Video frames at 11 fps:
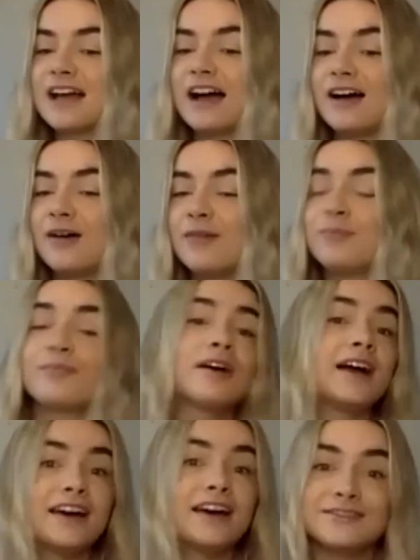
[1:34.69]
And
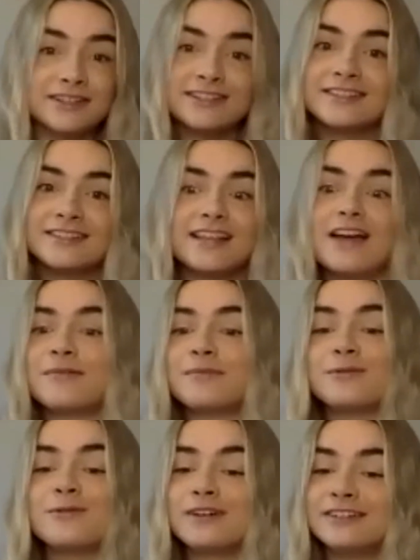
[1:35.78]
the reasons they're
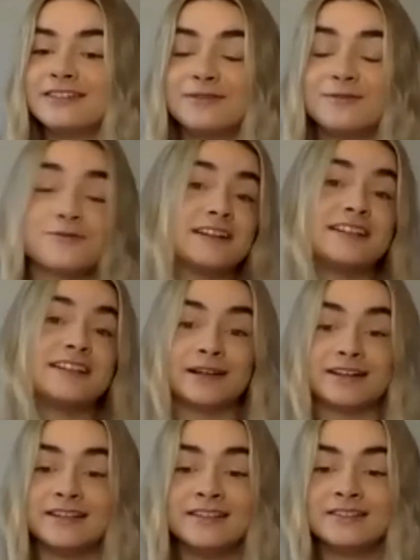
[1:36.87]
important, or at least
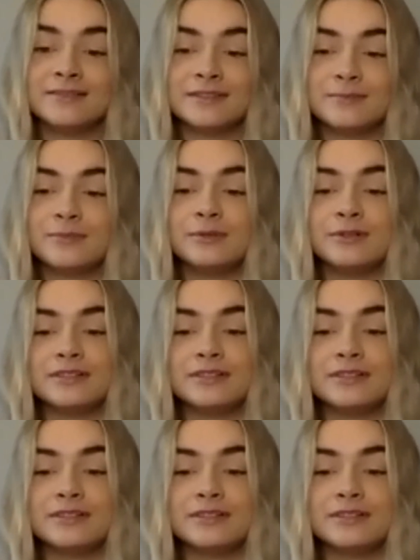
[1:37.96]
magnesium is important,